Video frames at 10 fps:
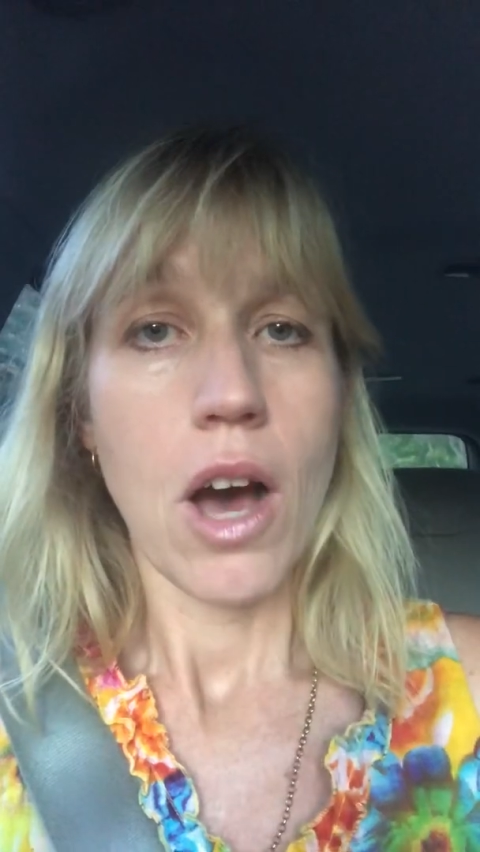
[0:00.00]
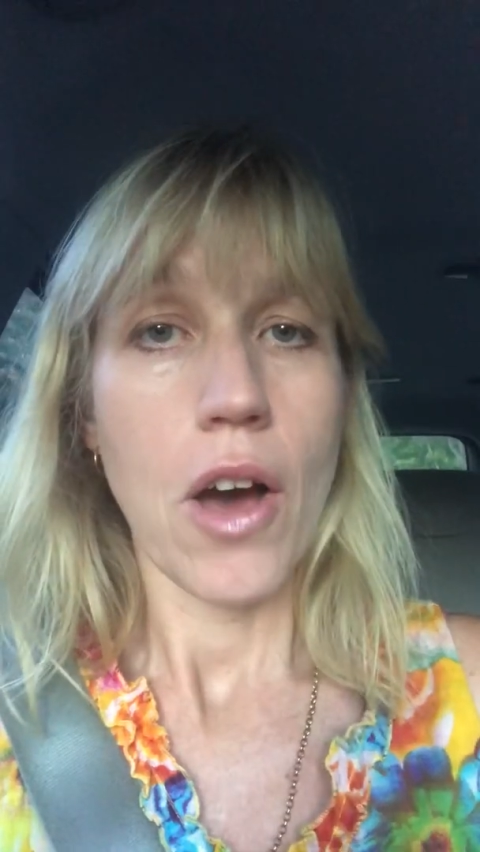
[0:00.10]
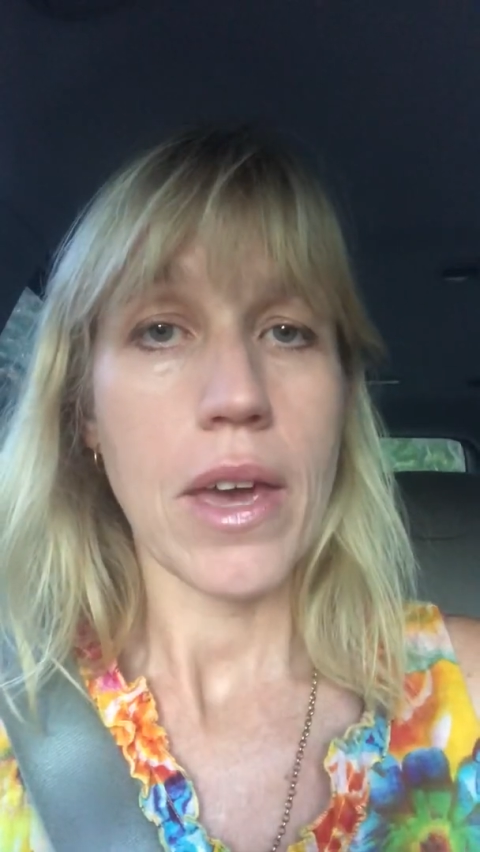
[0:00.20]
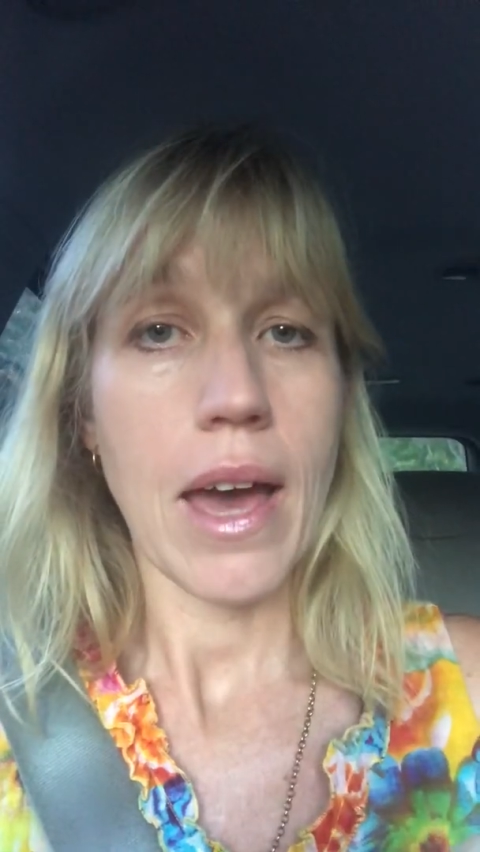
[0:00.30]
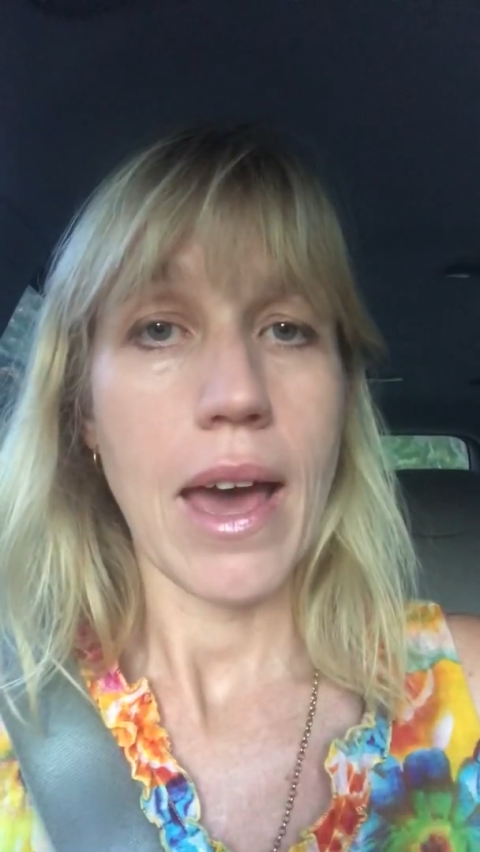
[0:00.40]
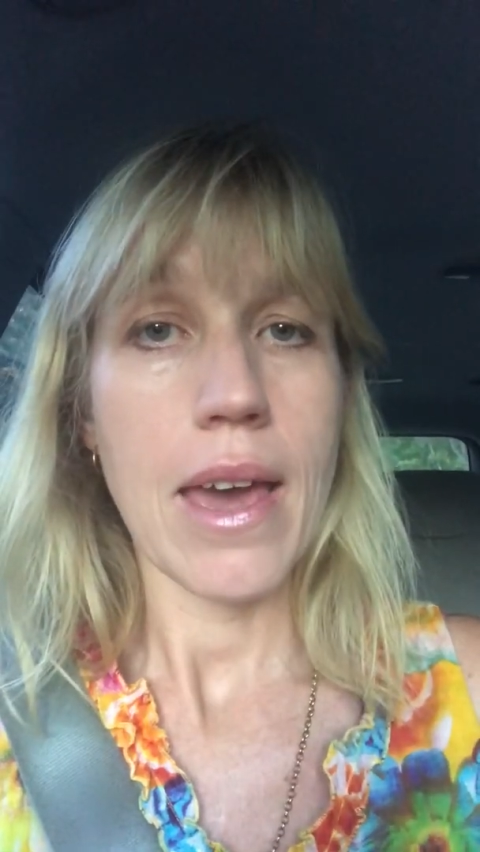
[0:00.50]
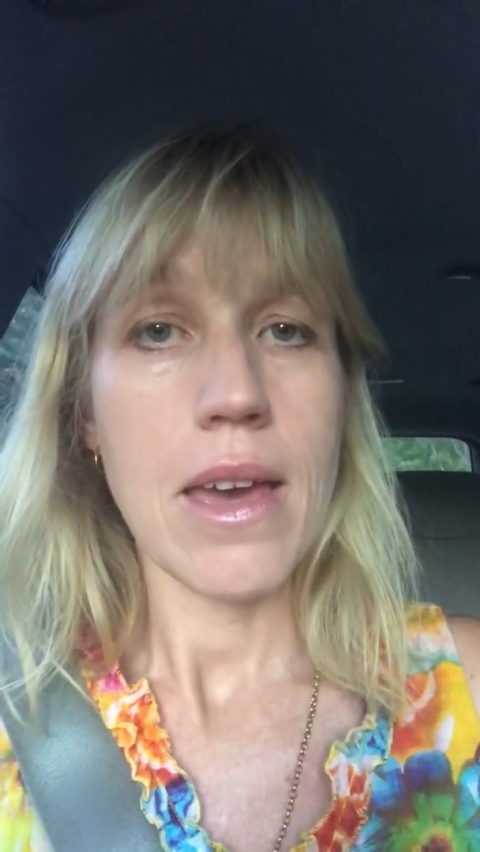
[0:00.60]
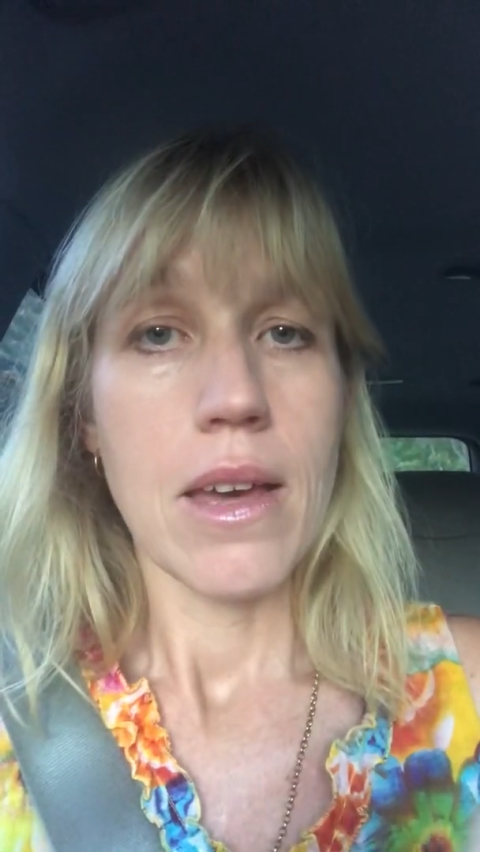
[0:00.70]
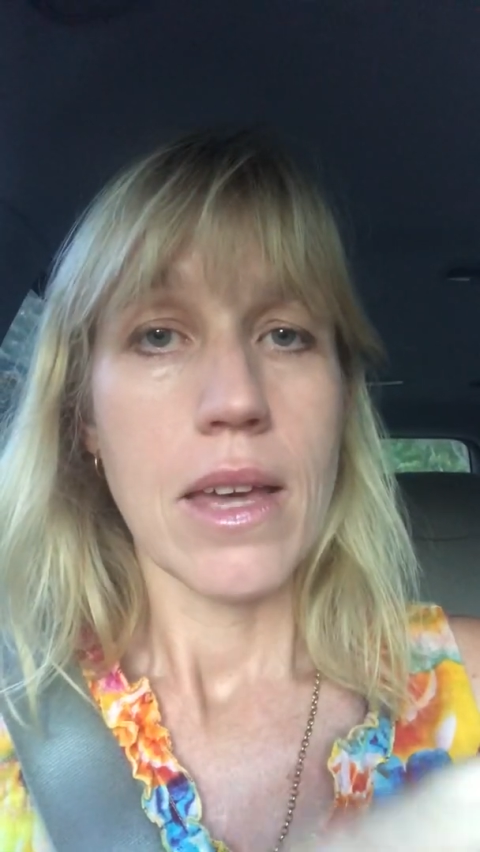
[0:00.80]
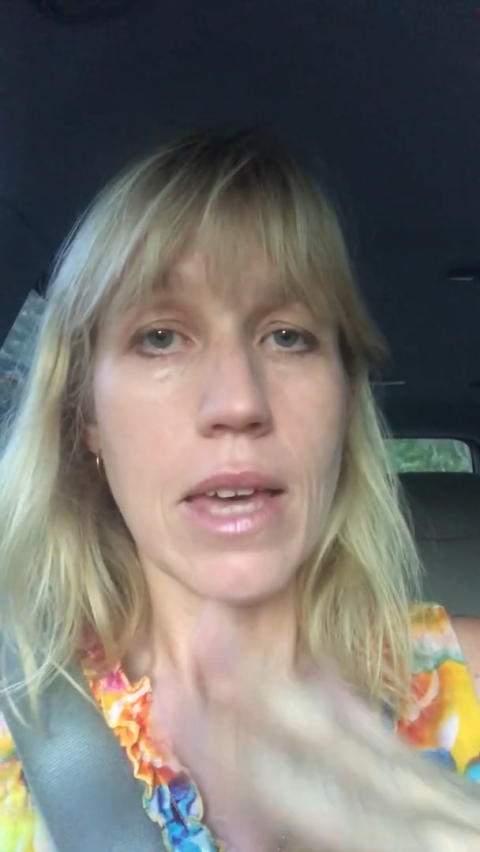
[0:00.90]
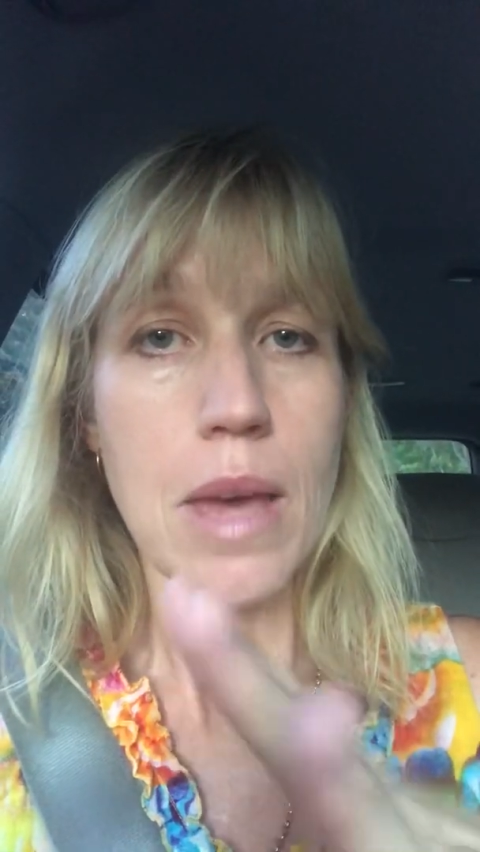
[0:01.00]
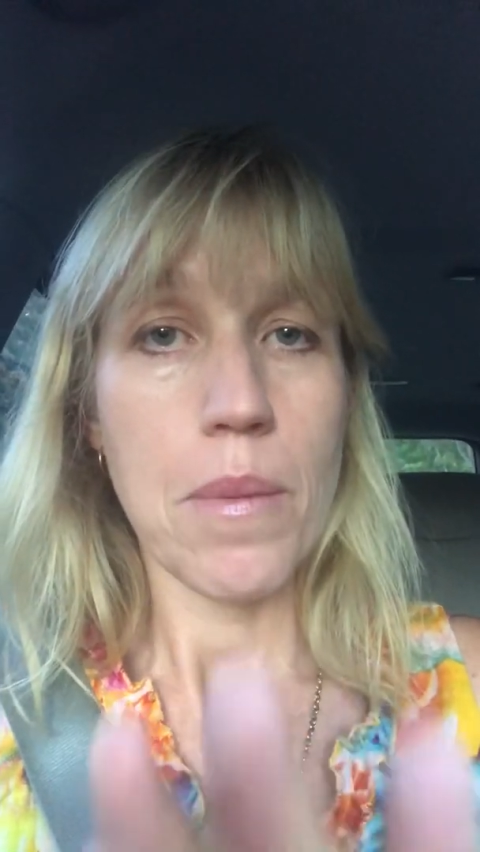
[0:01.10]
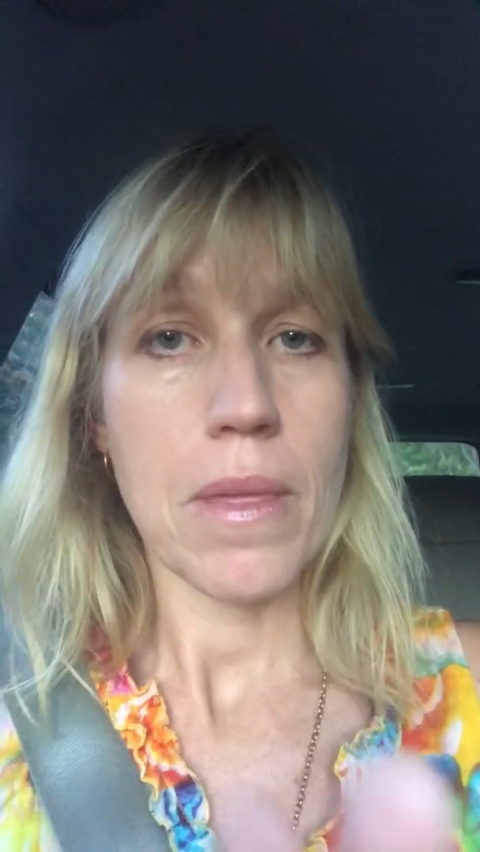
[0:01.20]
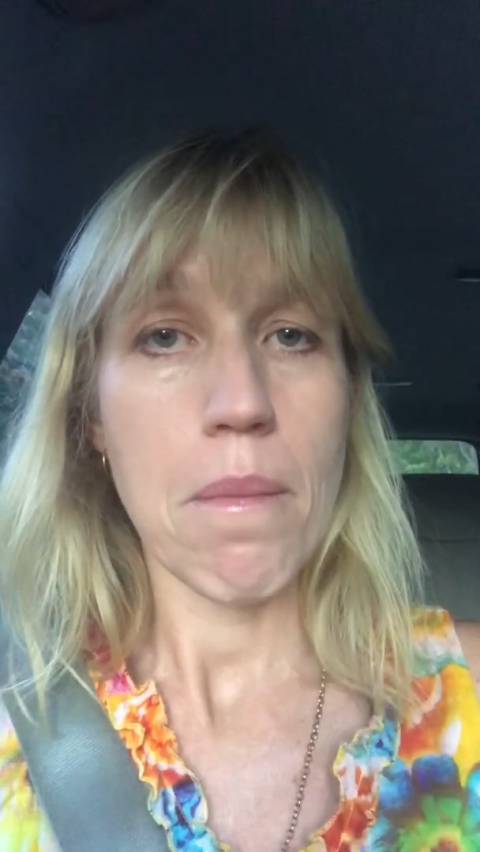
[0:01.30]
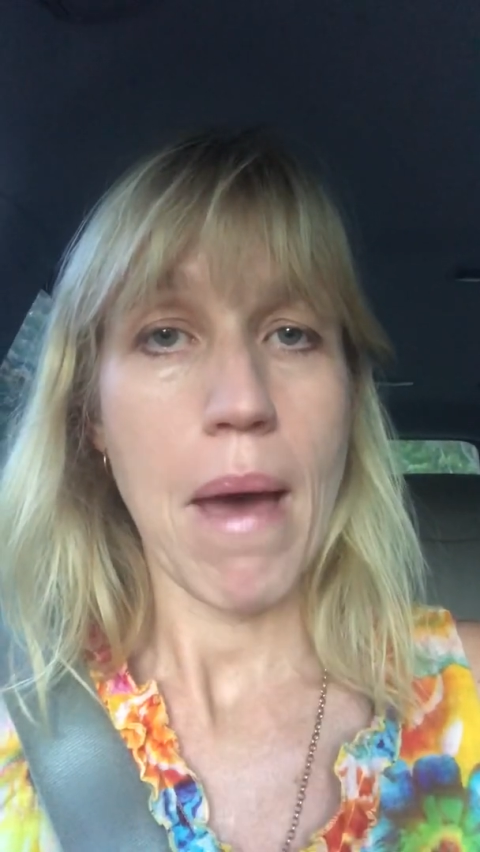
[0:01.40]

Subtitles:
okay, keeping the